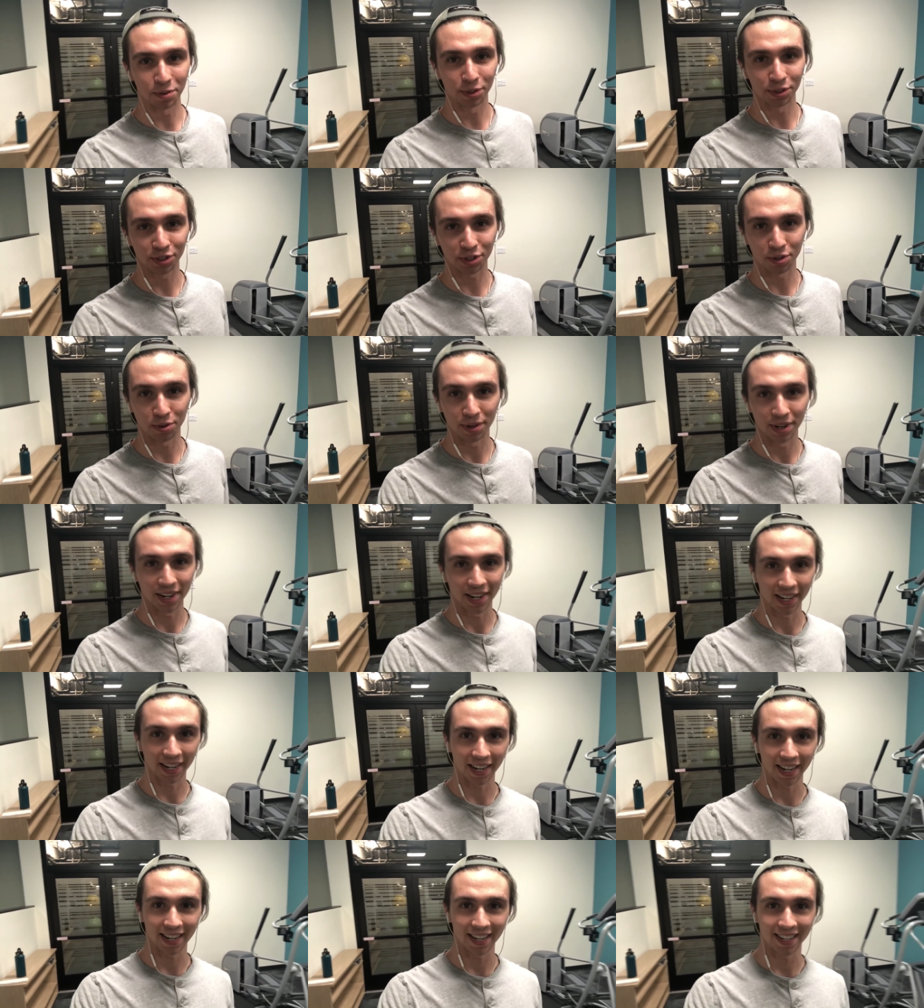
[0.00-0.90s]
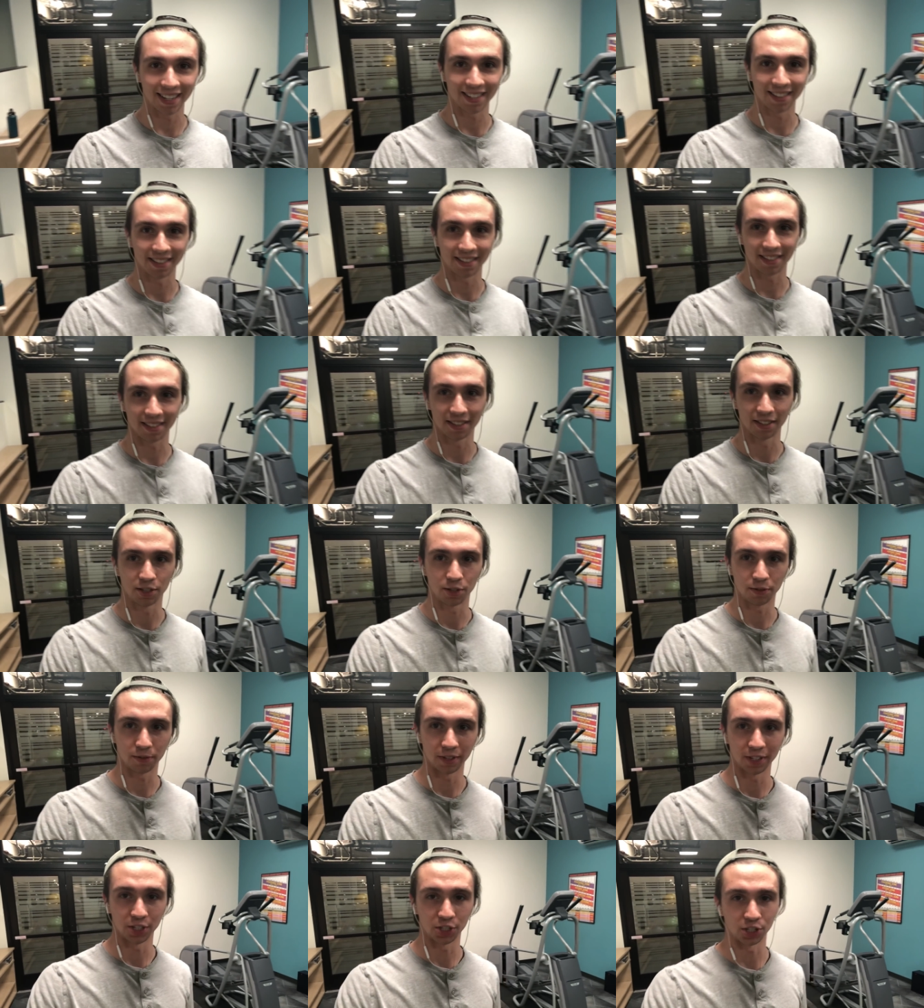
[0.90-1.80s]
What's going on, guys?
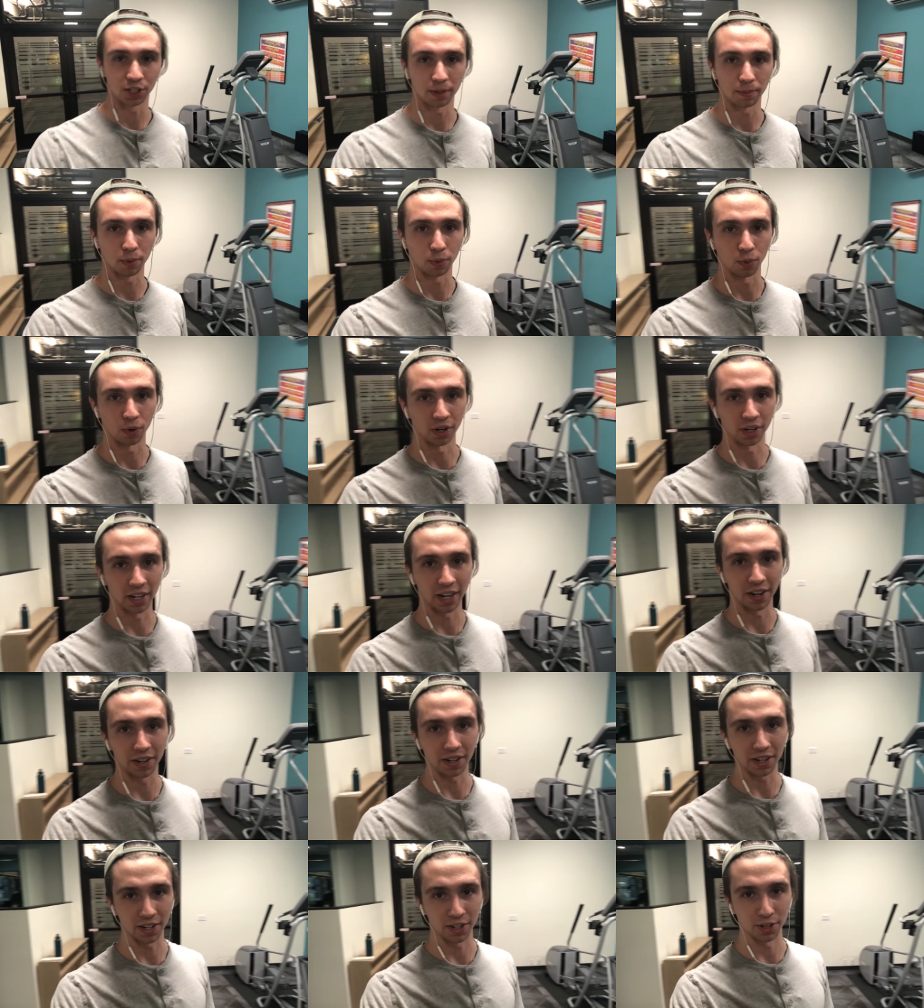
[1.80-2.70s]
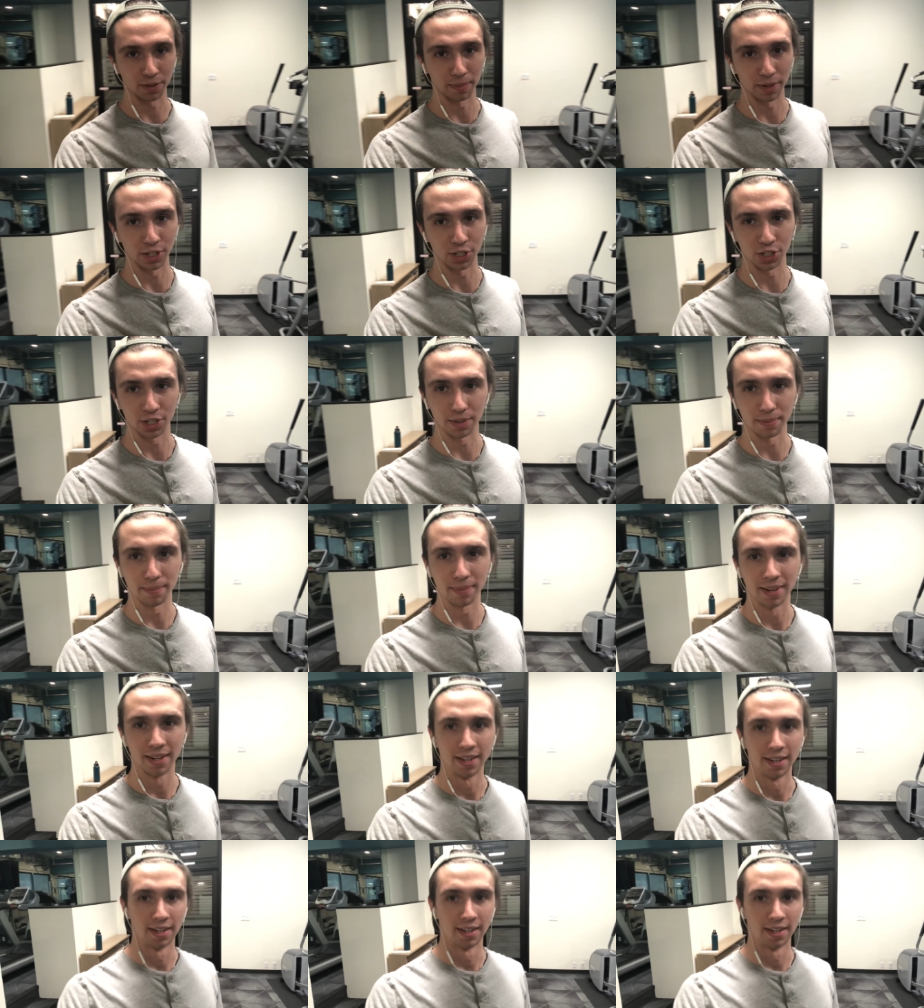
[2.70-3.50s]
Just finishing up a workout here in my gym.